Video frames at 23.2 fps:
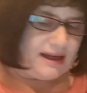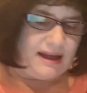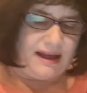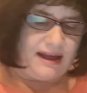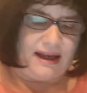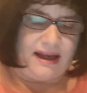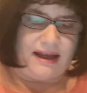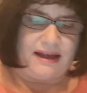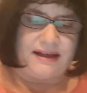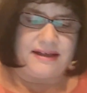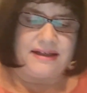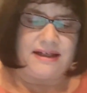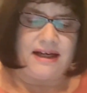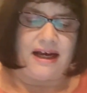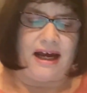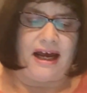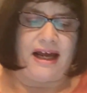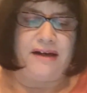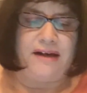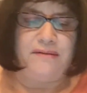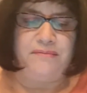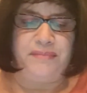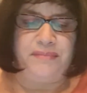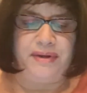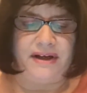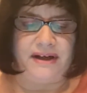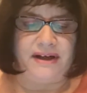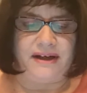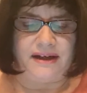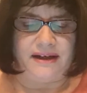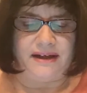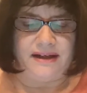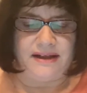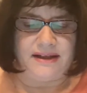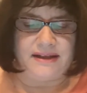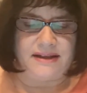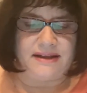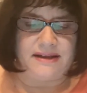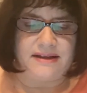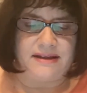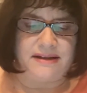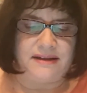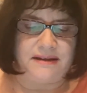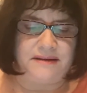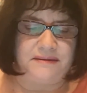and I picked,